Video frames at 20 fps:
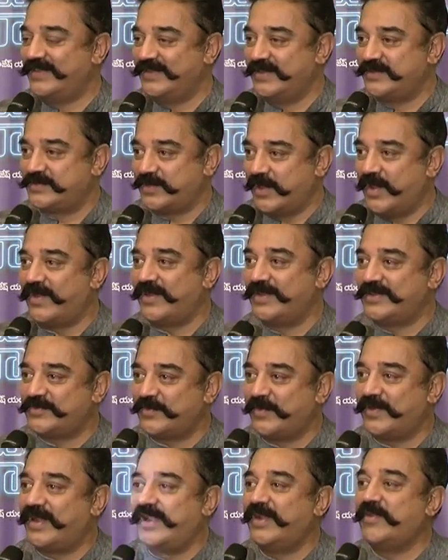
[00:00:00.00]
The song
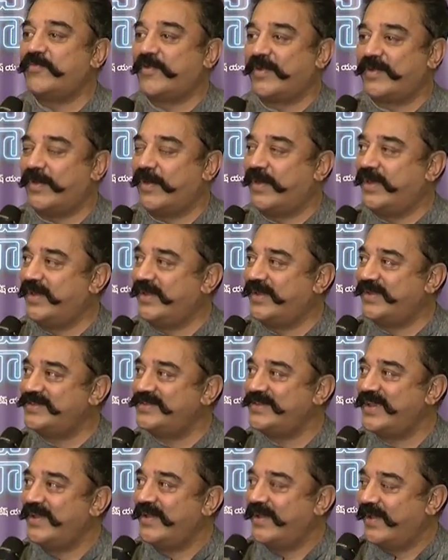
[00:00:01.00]
is only for
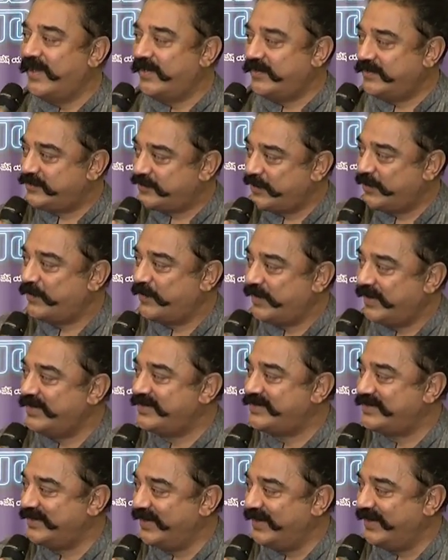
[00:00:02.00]
audience, and so
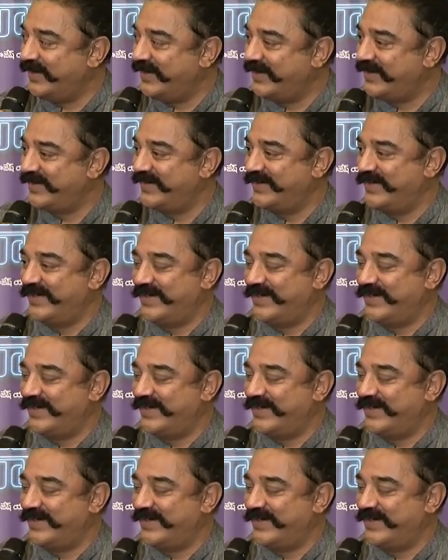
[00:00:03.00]
please see it.